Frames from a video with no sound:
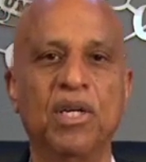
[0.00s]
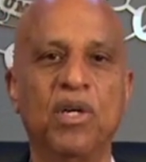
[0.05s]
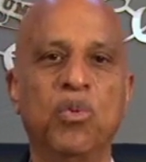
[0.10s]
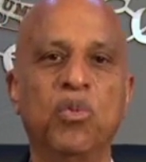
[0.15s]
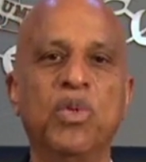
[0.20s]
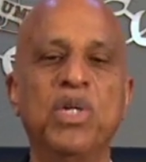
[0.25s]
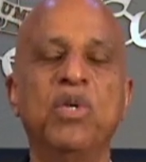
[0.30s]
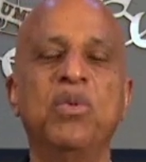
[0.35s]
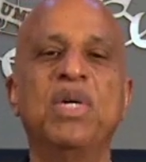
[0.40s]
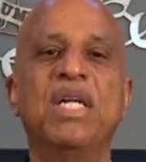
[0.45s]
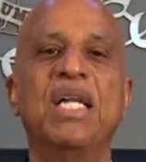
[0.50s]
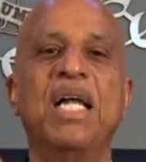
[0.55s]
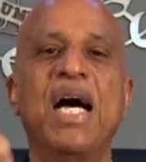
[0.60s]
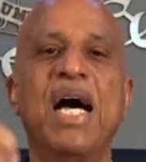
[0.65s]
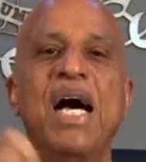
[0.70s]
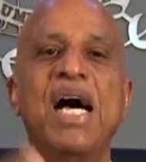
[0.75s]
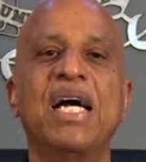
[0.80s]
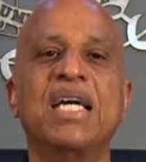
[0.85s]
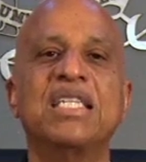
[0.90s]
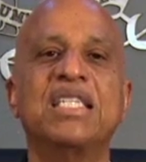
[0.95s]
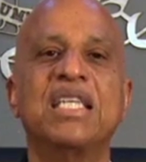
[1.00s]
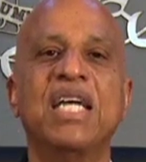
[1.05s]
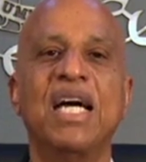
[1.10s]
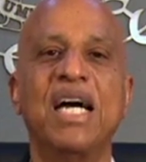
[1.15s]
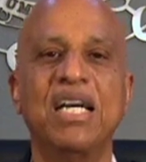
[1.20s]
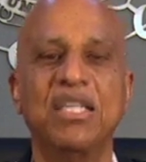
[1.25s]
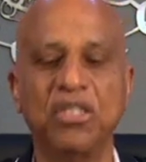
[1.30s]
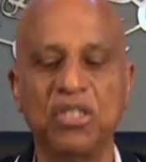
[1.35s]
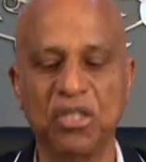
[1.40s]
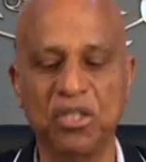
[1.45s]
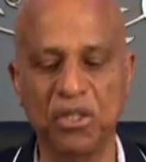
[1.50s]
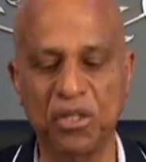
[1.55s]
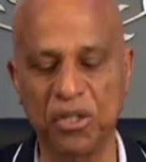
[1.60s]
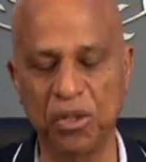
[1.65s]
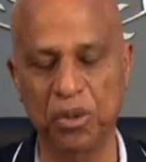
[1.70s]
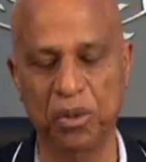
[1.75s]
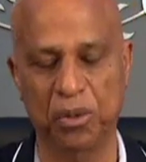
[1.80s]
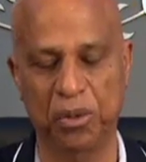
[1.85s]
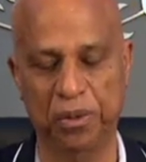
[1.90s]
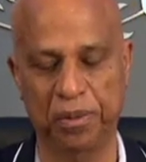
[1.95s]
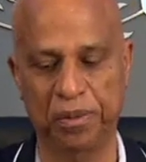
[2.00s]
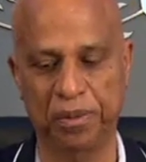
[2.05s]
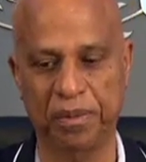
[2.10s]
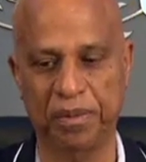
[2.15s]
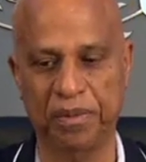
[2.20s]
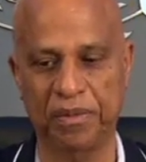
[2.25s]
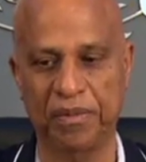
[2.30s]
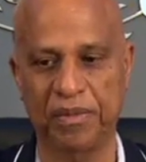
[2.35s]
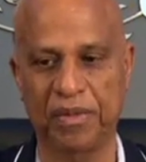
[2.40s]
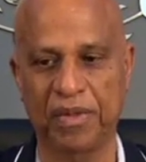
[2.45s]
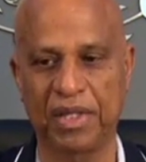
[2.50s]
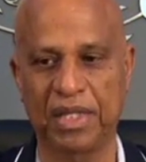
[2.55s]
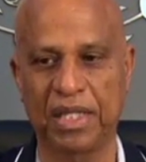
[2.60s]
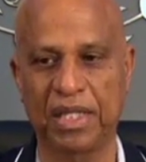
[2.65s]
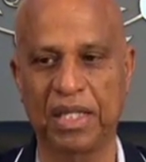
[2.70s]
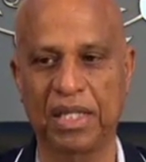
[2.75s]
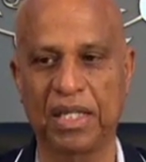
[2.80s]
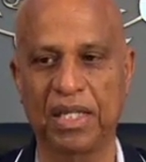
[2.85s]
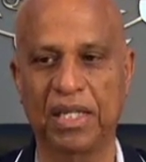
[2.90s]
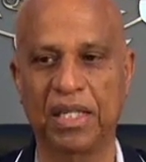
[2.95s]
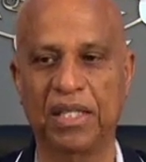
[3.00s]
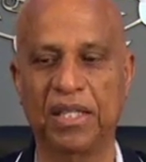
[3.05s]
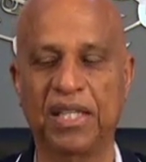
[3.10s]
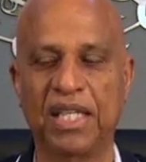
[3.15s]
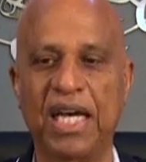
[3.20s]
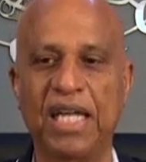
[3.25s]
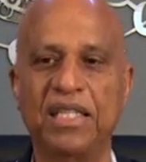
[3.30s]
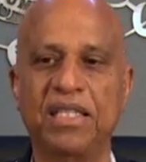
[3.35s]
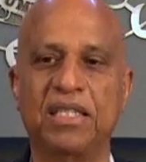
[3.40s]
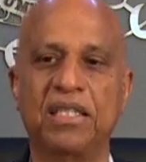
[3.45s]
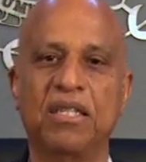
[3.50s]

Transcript: we will act as though that